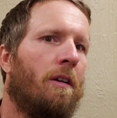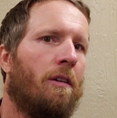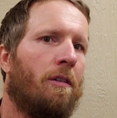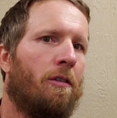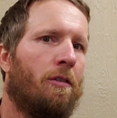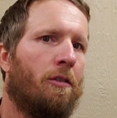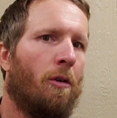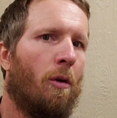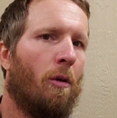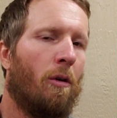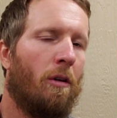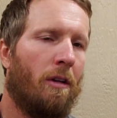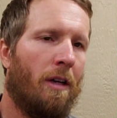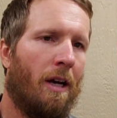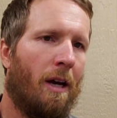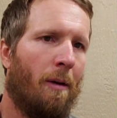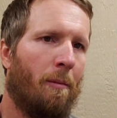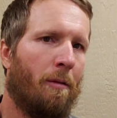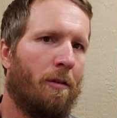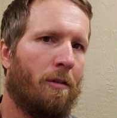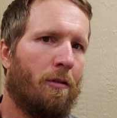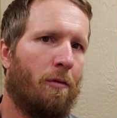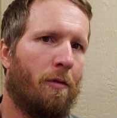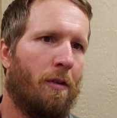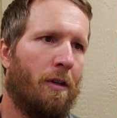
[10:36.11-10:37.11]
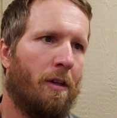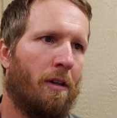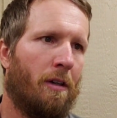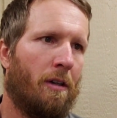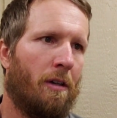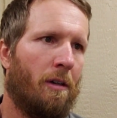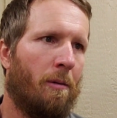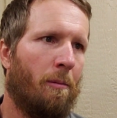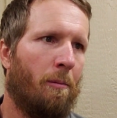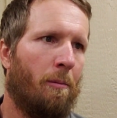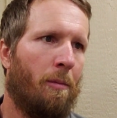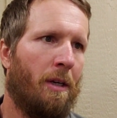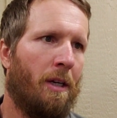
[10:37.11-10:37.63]
soil
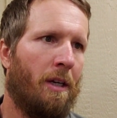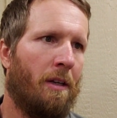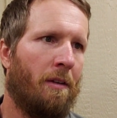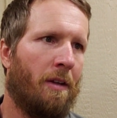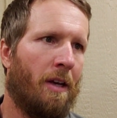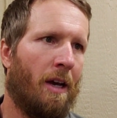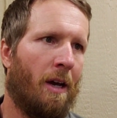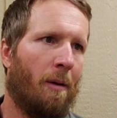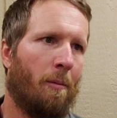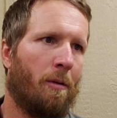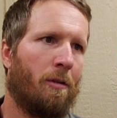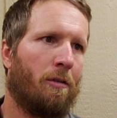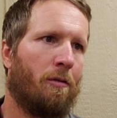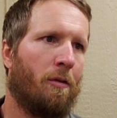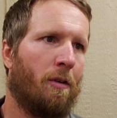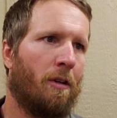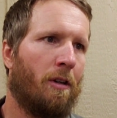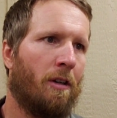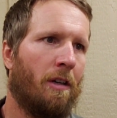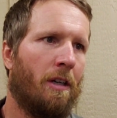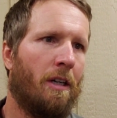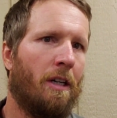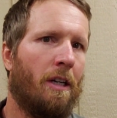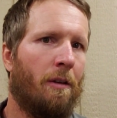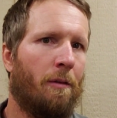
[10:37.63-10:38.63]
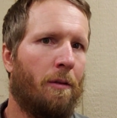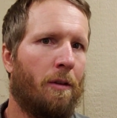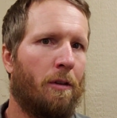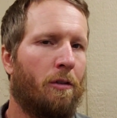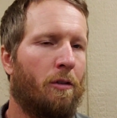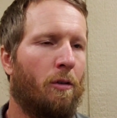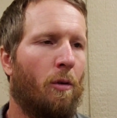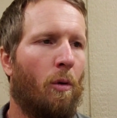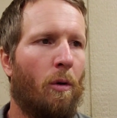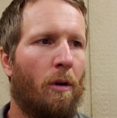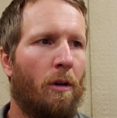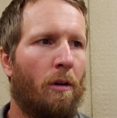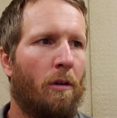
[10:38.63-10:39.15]
atmosphere being the atmosphere in the
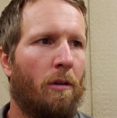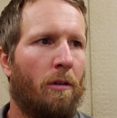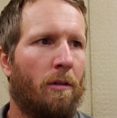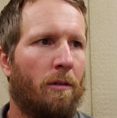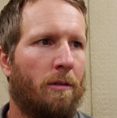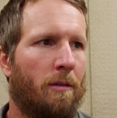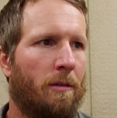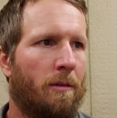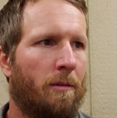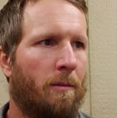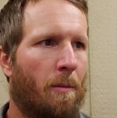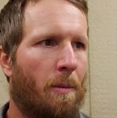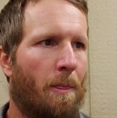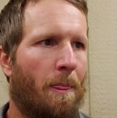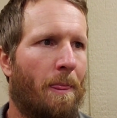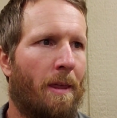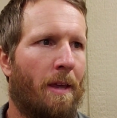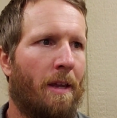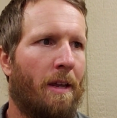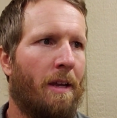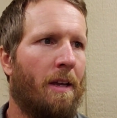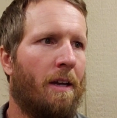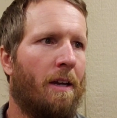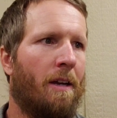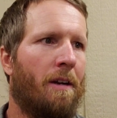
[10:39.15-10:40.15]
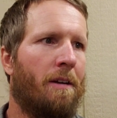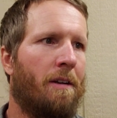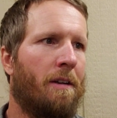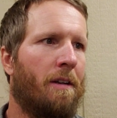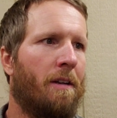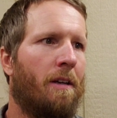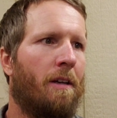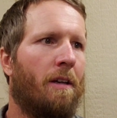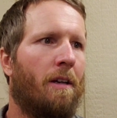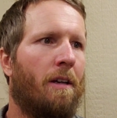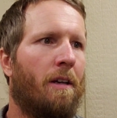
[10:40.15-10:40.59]
soil, and